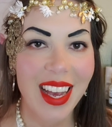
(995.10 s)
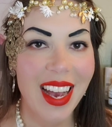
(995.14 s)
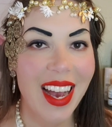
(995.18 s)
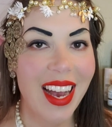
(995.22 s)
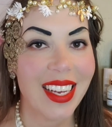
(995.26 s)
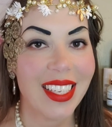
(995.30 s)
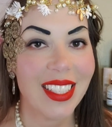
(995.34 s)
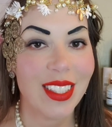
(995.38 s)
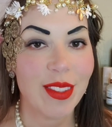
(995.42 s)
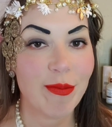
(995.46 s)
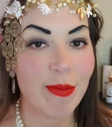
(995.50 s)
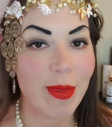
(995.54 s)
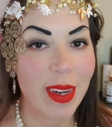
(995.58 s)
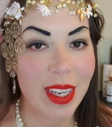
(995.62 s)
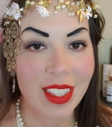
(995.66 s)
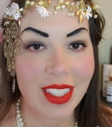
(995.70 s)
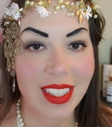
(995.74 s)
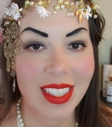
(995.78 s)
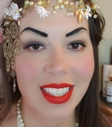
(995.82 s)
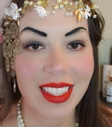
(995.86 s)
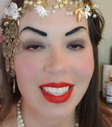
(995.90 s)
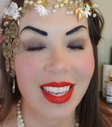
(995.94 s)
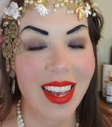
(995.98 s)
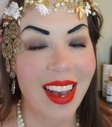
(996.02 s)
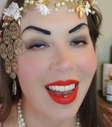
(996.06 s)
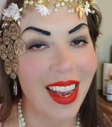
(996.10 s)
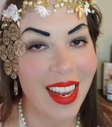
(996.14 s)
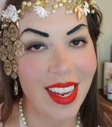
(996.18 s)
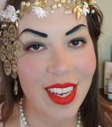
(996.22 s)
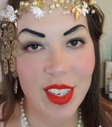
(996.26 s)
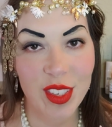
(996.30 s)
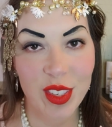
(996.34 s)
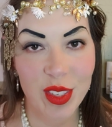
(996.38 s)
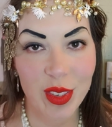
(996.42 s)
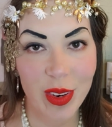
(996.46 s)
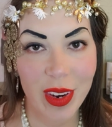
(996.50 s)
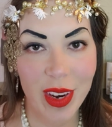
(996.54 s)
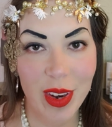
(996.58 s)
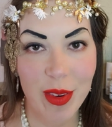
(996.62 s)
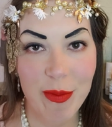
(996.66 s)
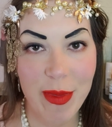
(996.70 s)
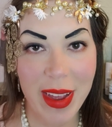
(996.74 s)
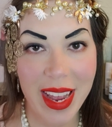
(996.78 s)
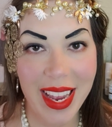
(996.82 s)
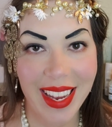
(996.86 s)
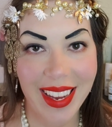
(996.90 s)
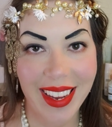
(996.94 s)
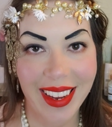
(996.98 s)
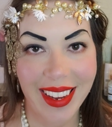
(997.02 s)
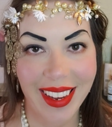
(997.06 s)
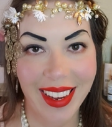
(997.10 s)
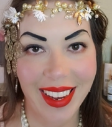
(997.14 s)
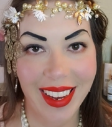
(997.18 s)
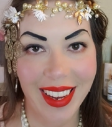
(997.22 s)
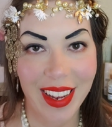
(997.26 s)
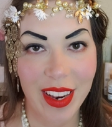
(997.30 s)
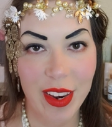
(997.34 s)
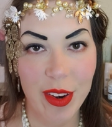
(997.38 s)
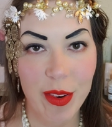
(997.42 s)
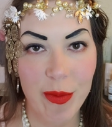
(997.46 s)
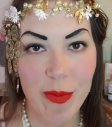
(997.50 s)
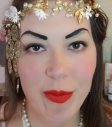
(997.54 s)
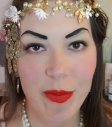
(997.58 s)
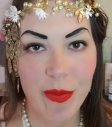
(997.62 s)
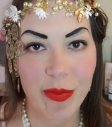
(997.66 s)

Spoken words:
as much as I enjoyed making it,